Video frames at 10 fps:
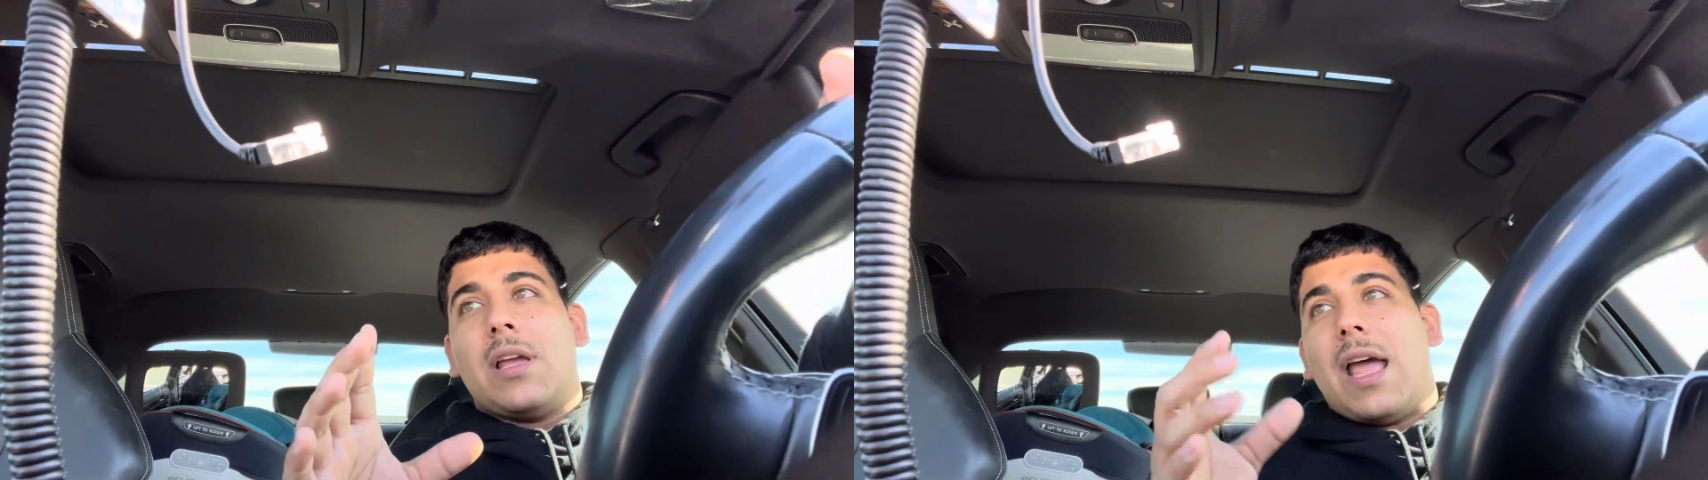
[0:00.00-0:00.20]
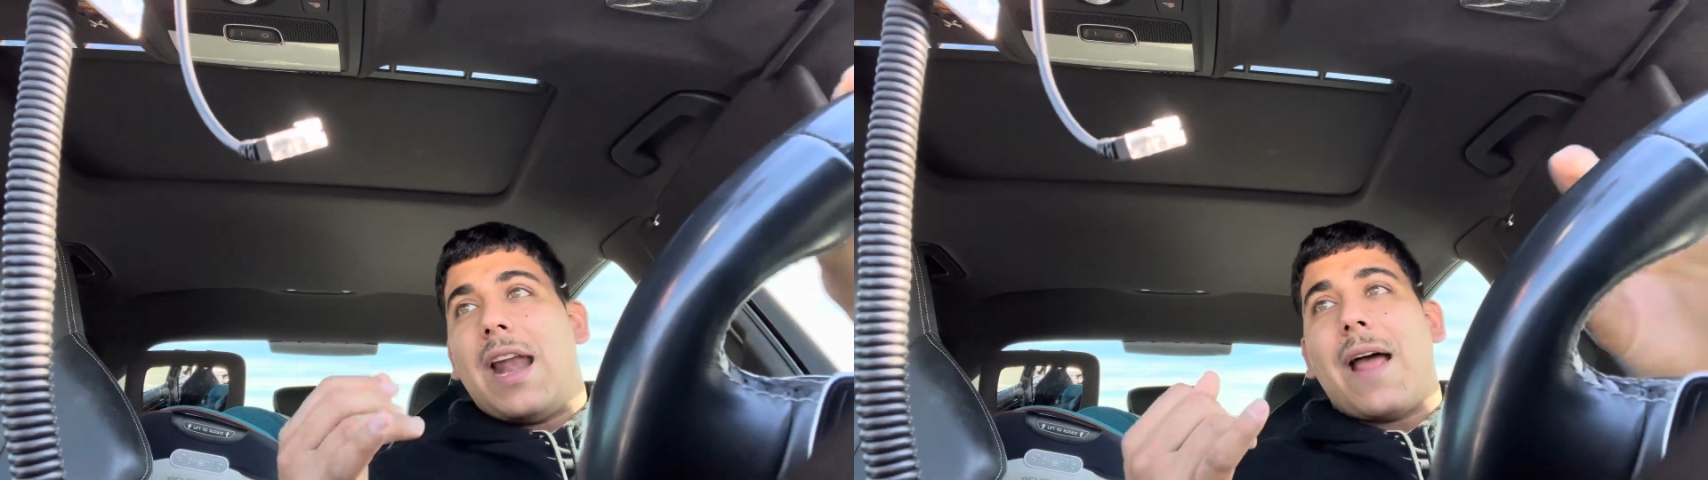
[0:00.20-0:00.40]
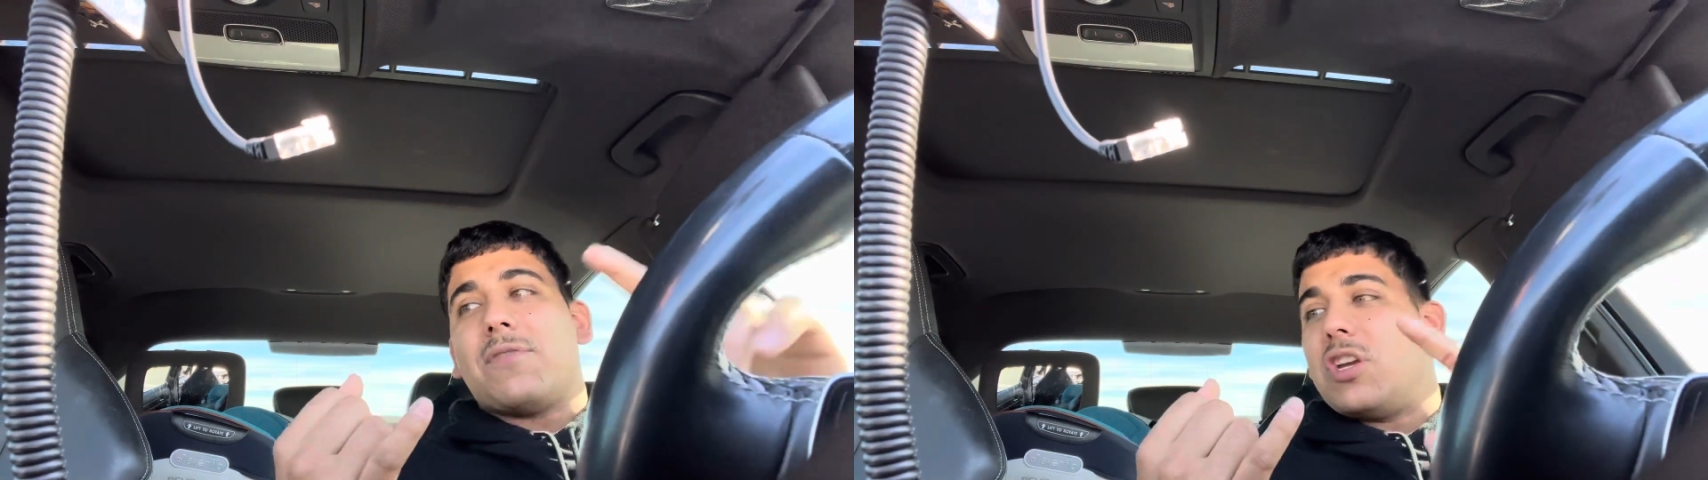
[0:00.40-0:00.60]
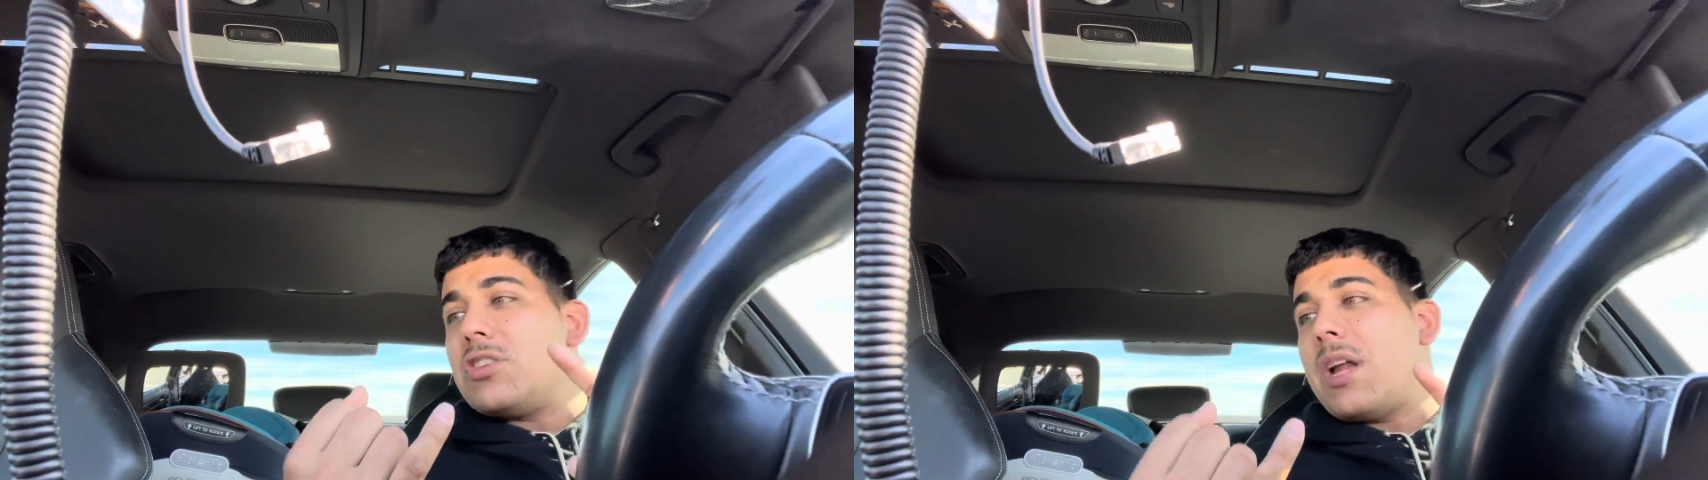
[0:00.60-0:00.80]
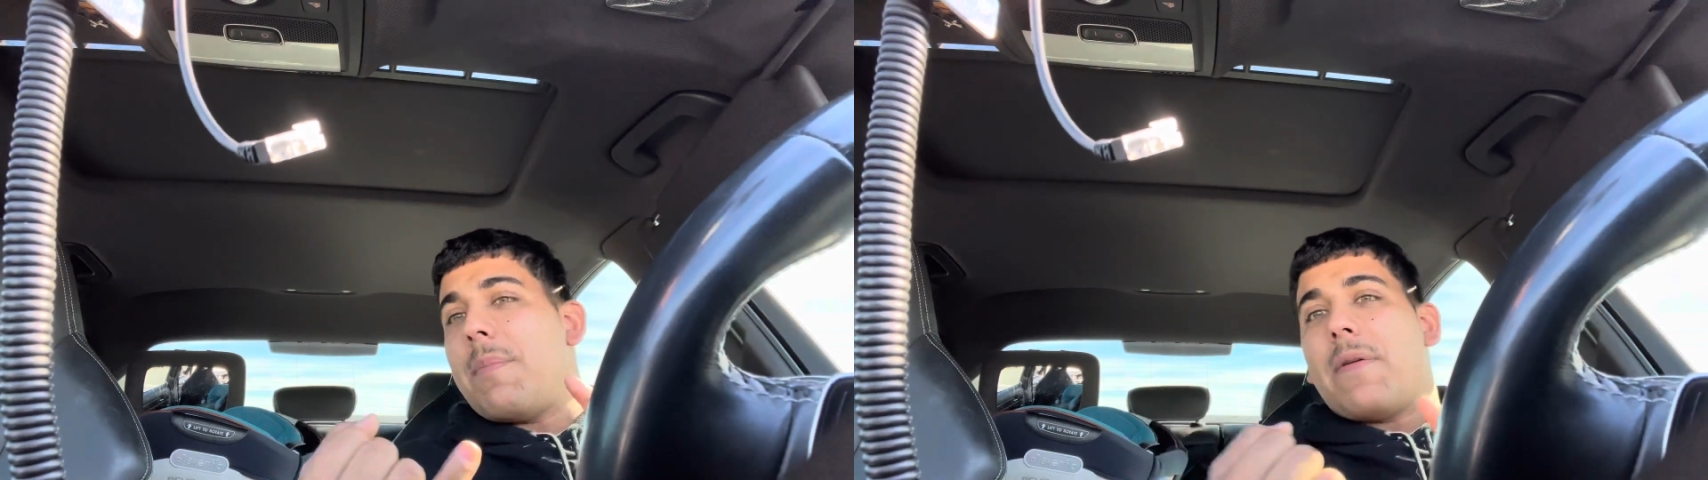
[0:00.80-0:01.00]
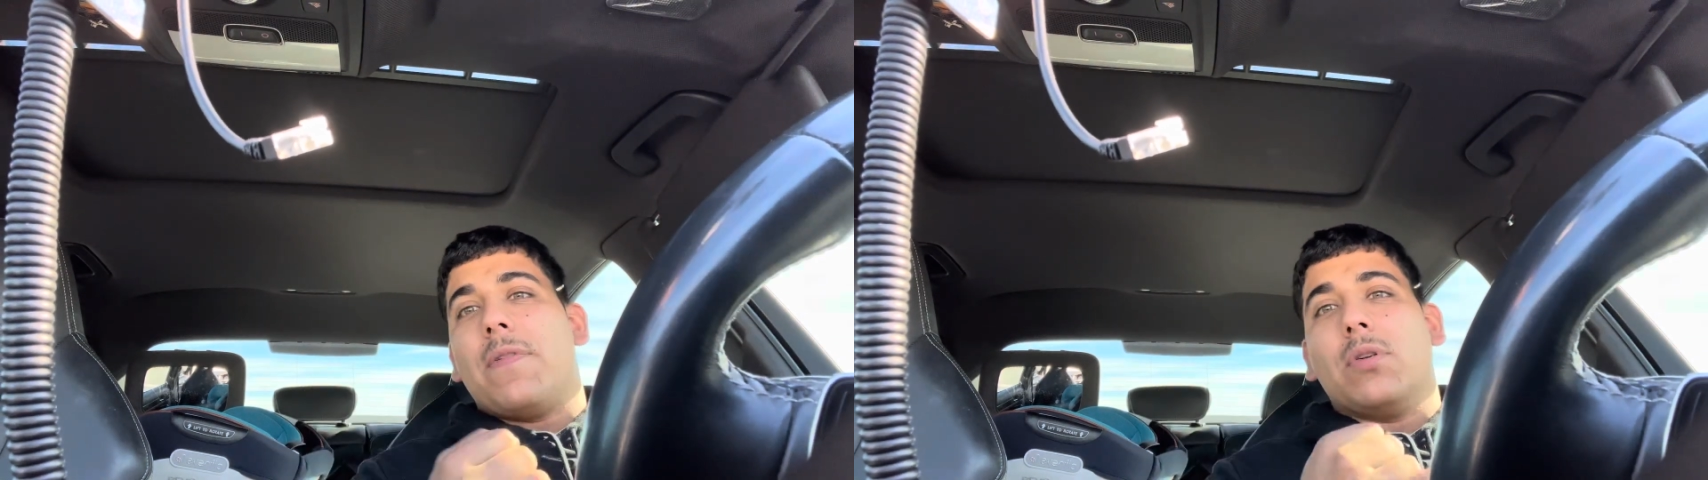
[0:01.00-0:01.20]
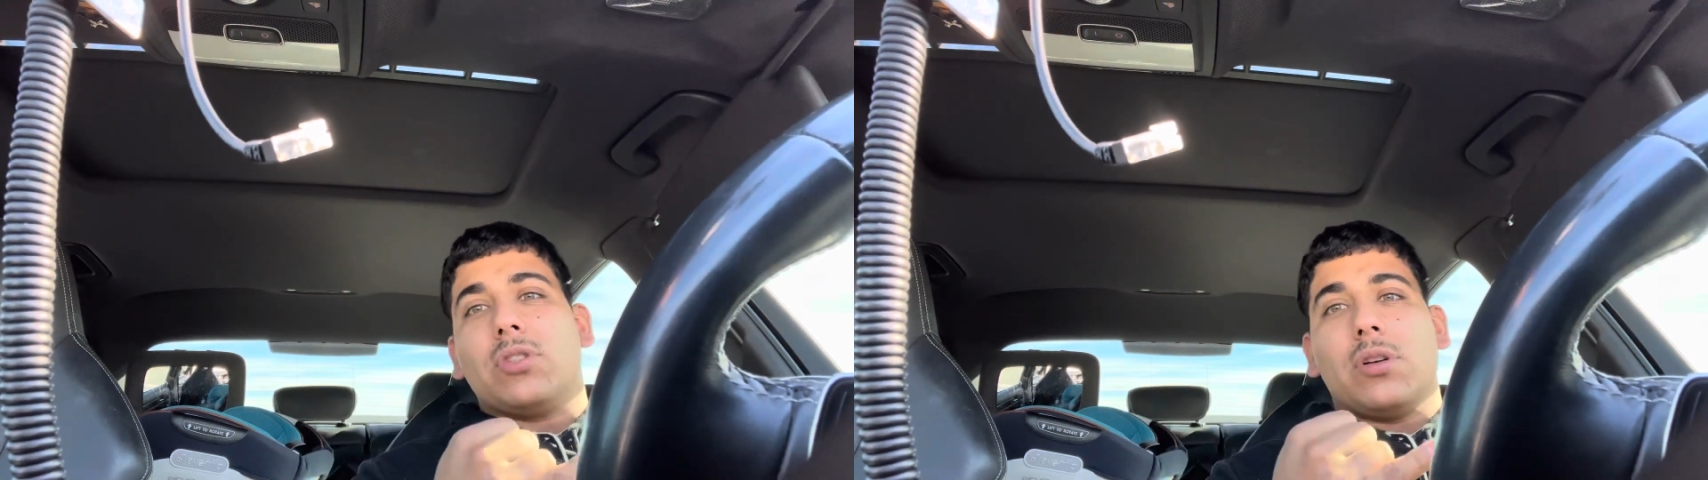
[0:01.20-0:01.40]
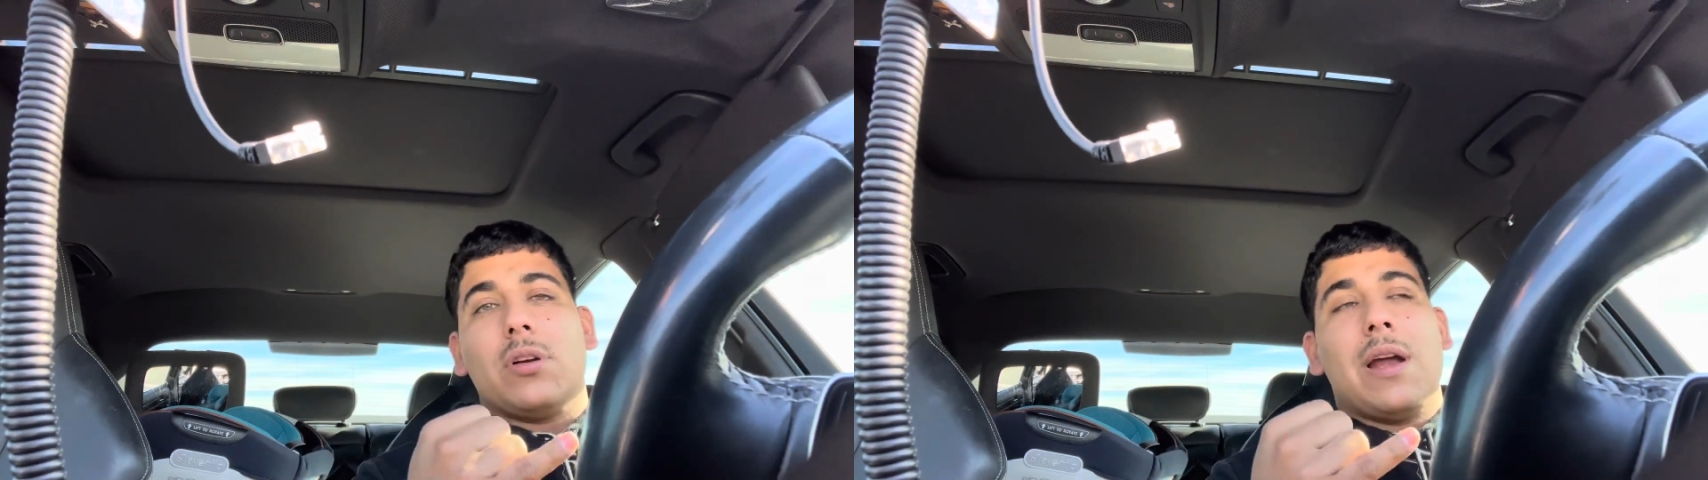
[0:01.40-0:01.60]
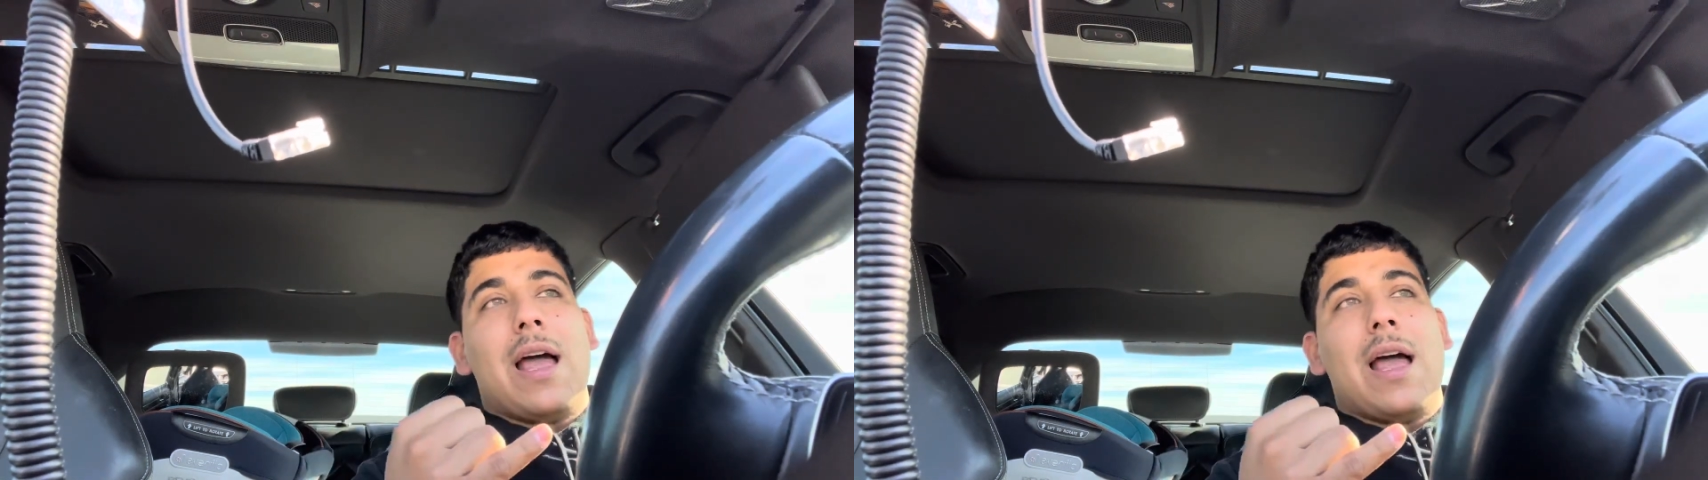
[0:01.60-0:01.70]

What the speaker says: and I've changed out my filter.